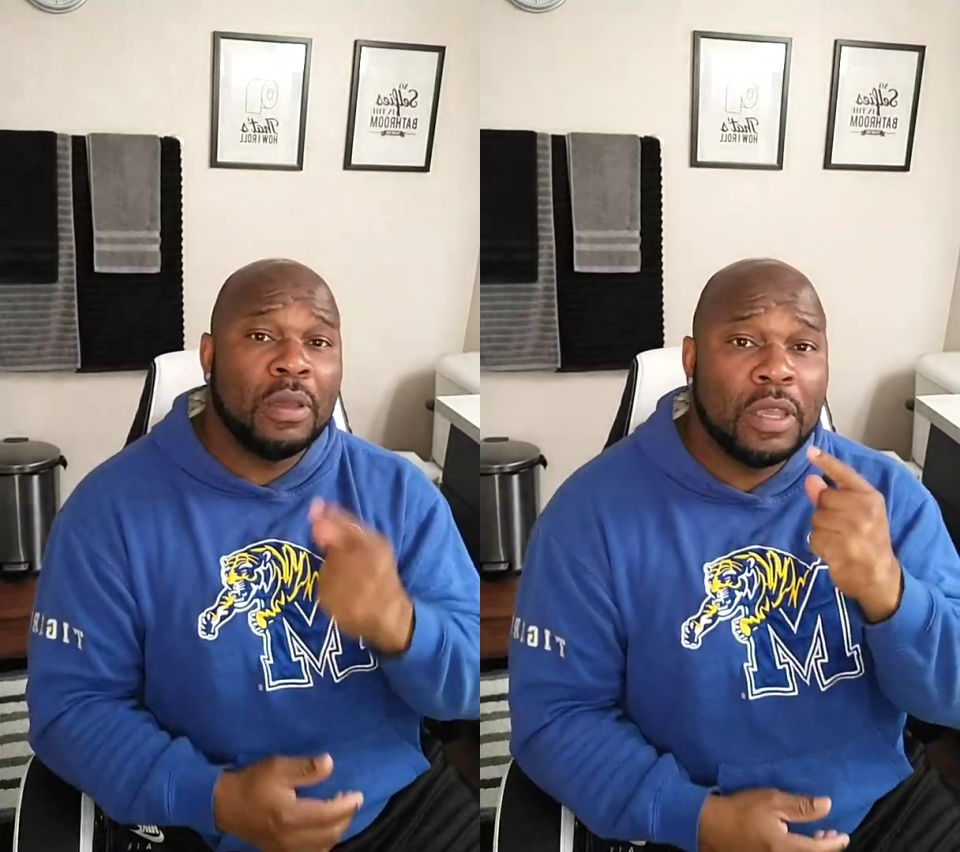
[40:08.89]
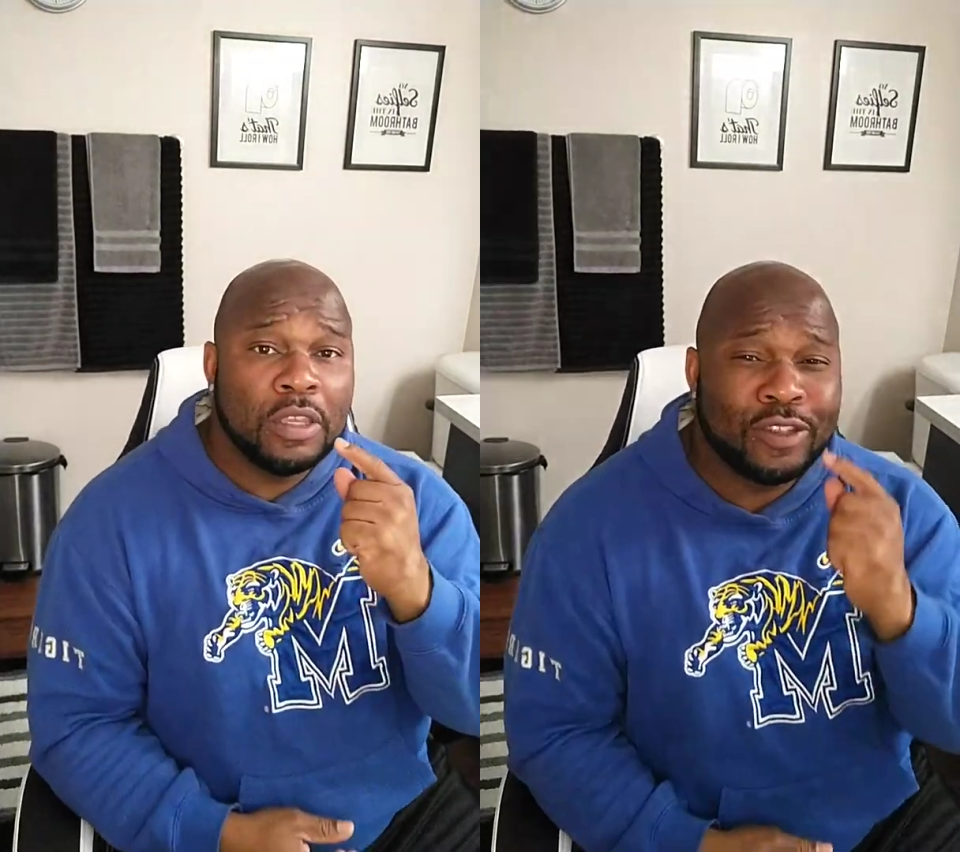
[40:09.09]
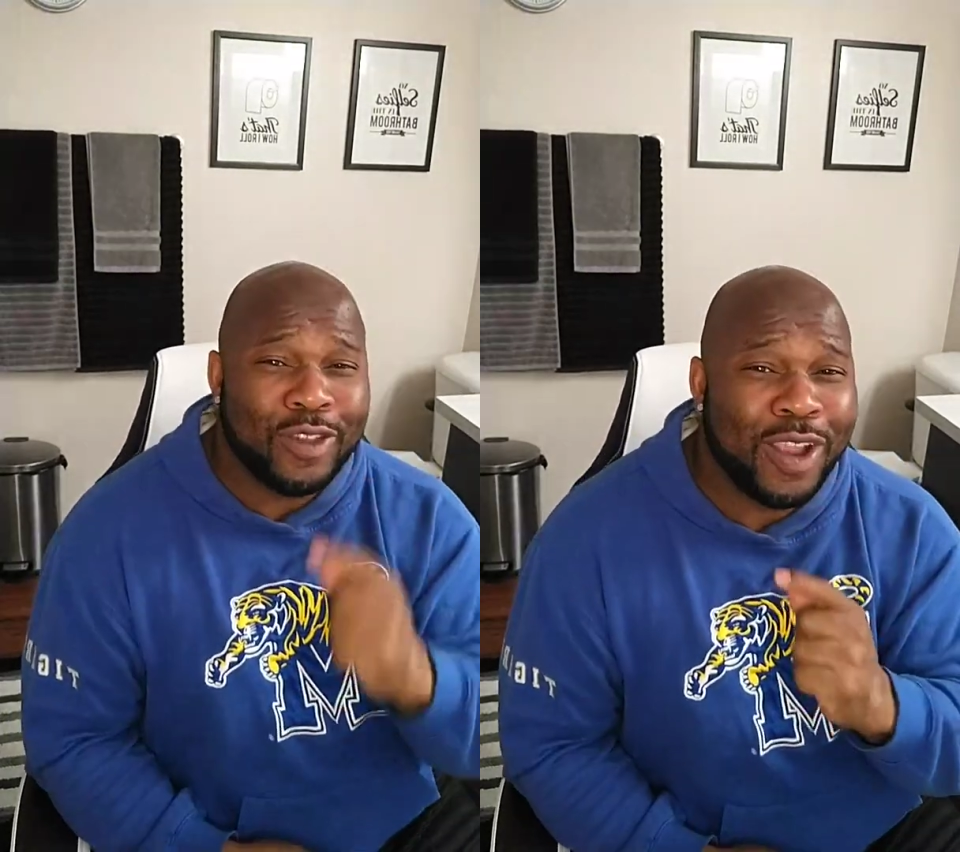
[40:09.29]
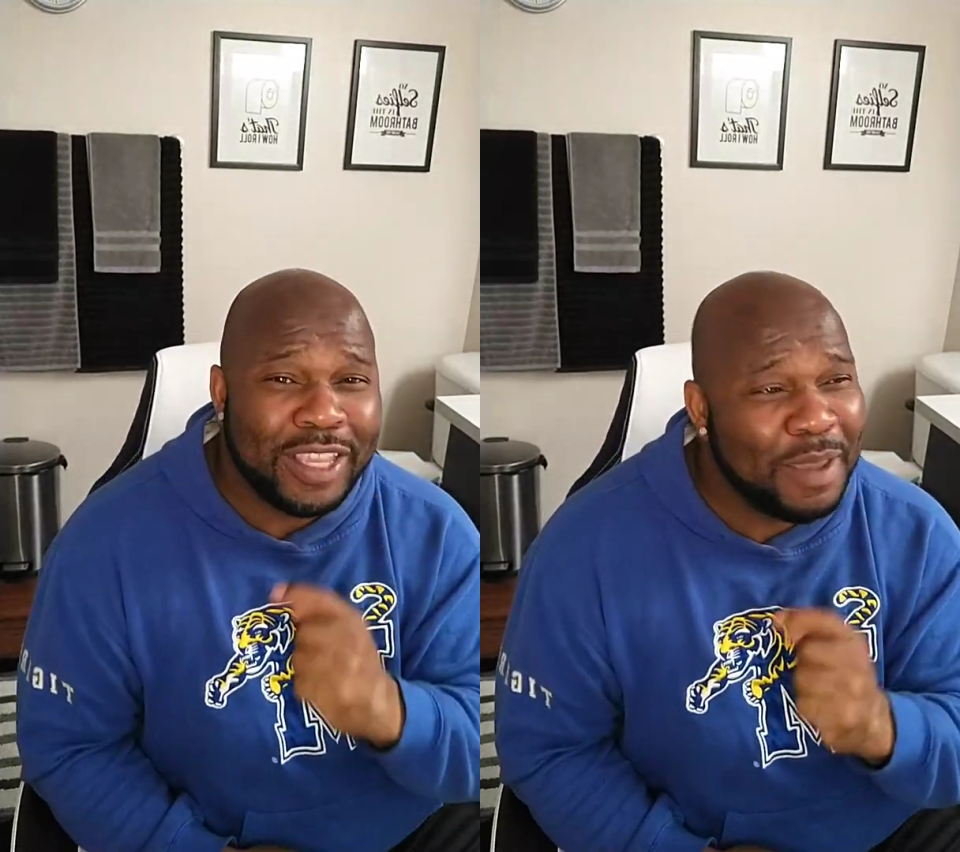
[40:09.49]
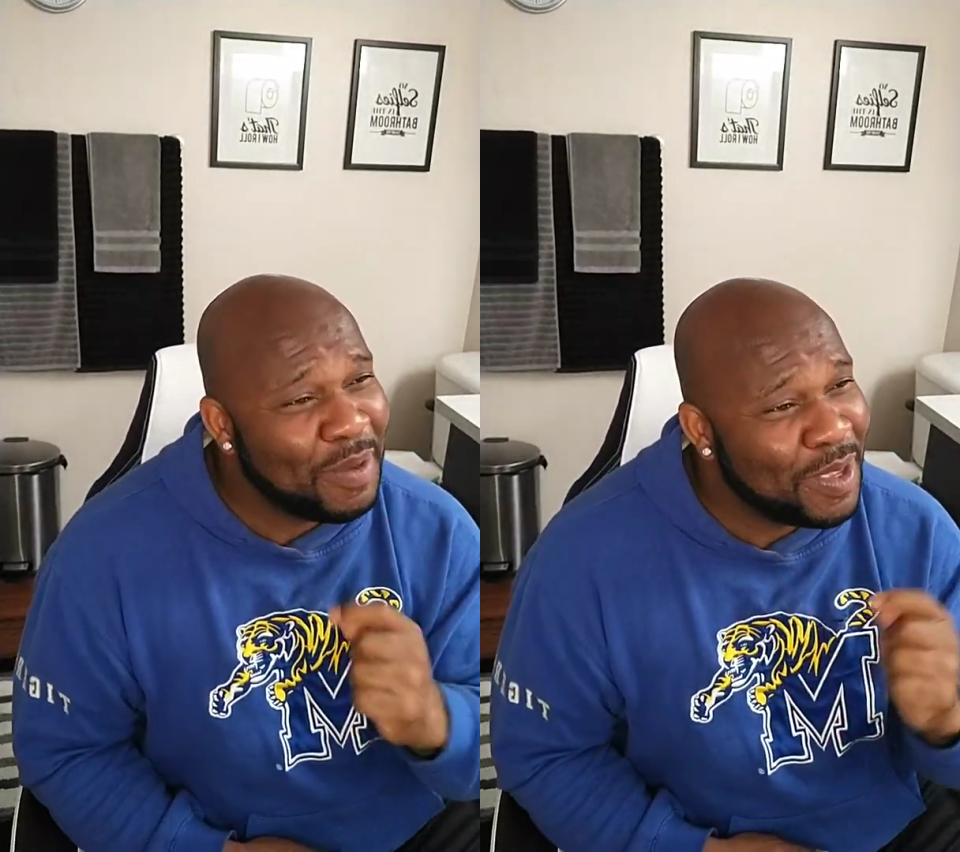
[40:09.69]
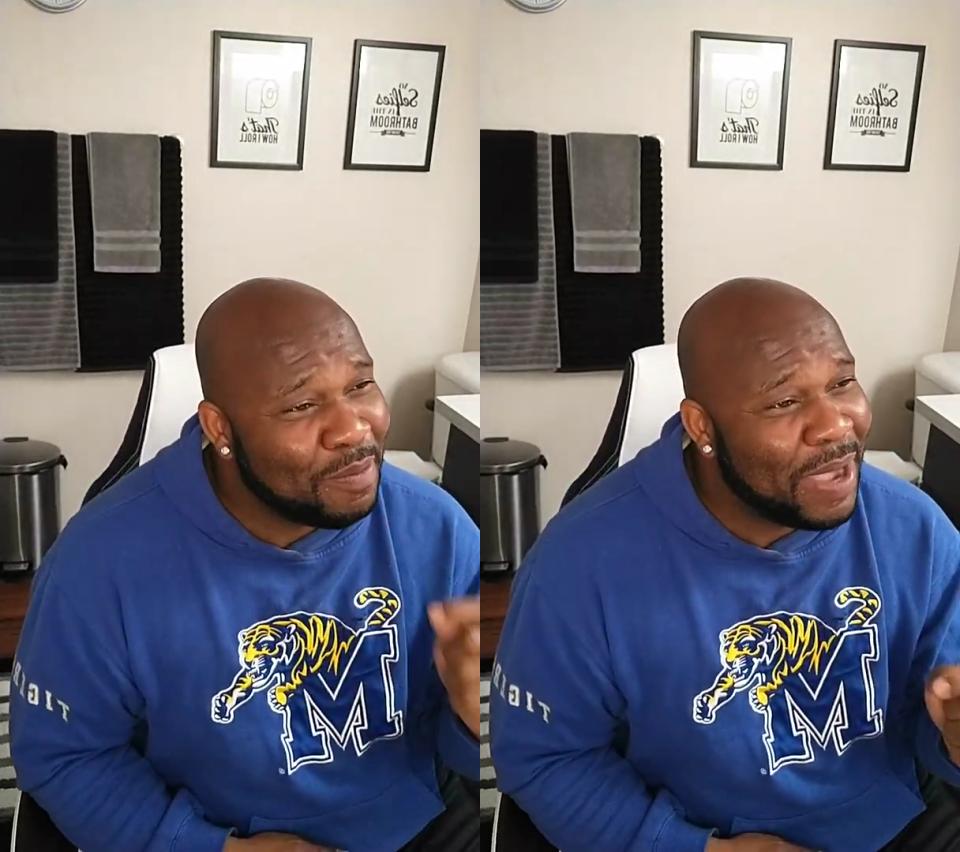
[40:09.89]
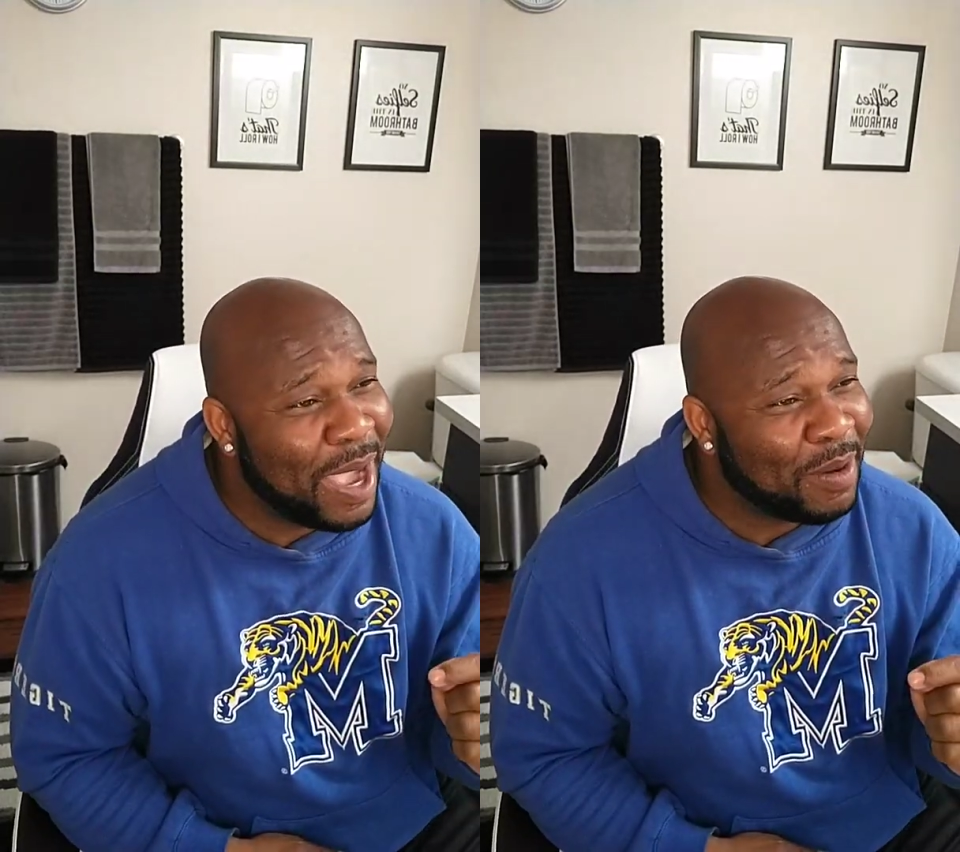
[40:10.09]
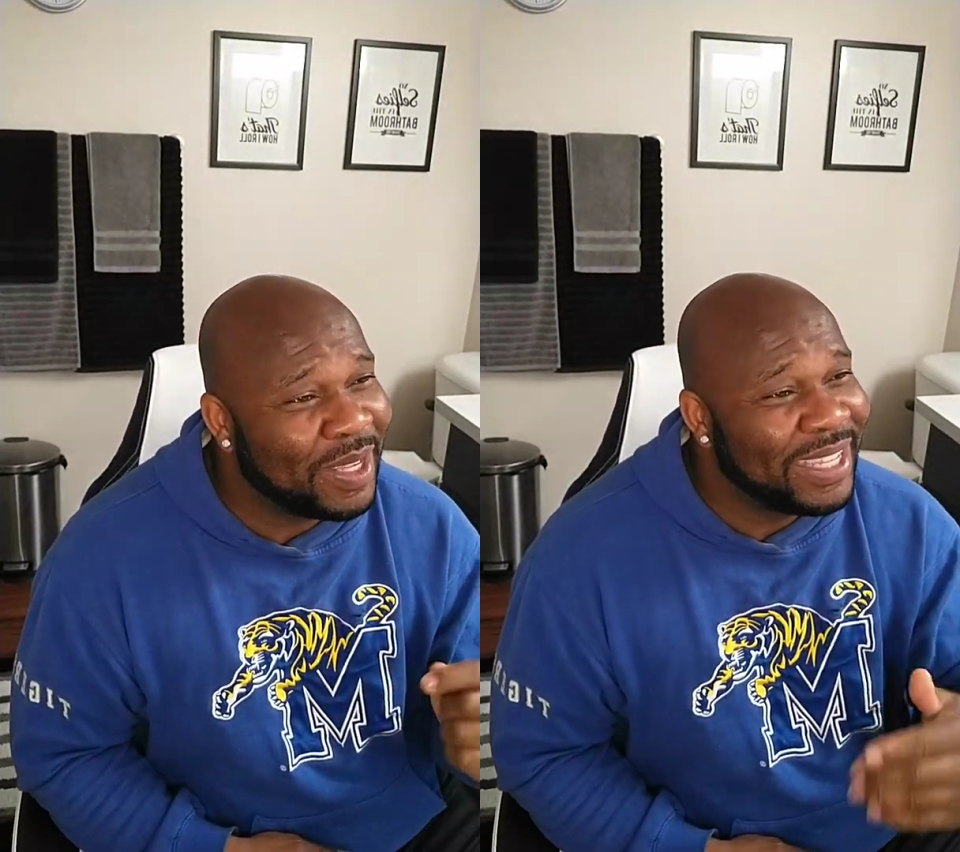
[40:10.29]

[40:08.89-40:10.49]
start keeping your power.